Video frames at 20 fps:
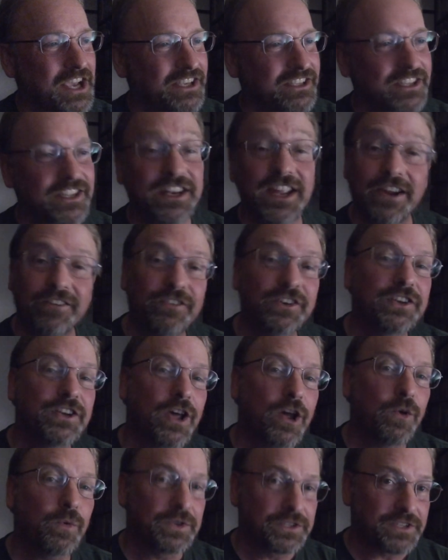You never
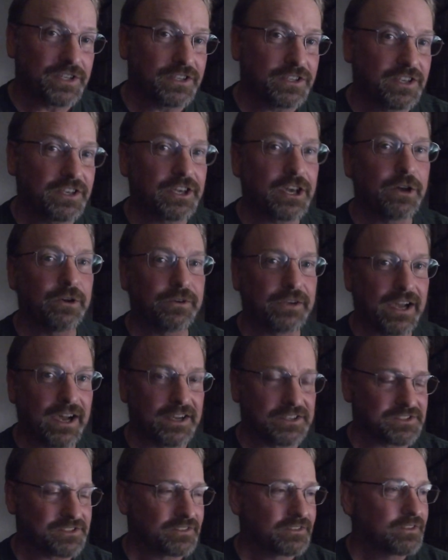know until you go,
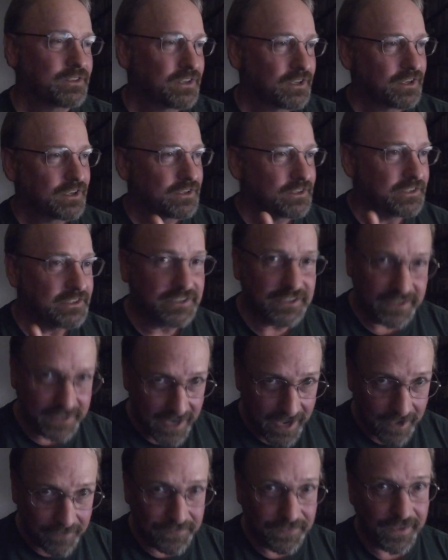guys. Get
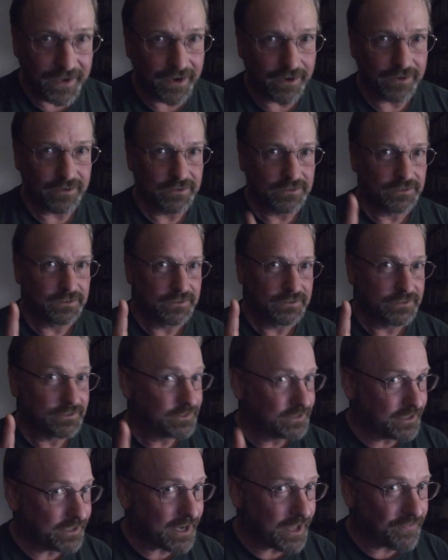out there.
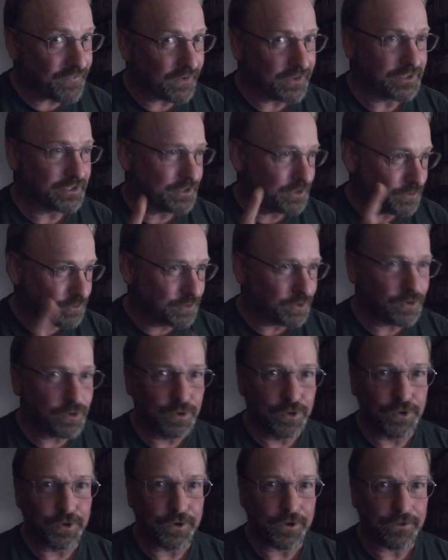Get out there. Get on
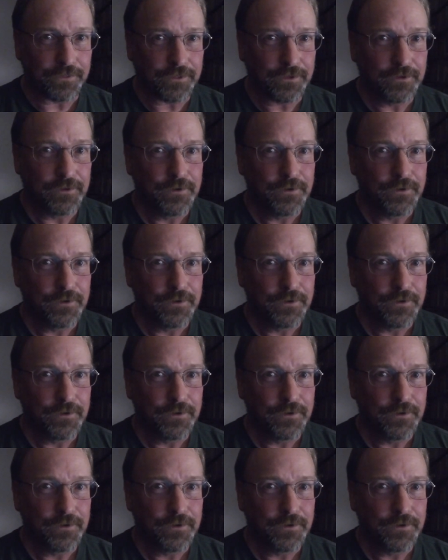Google Earth.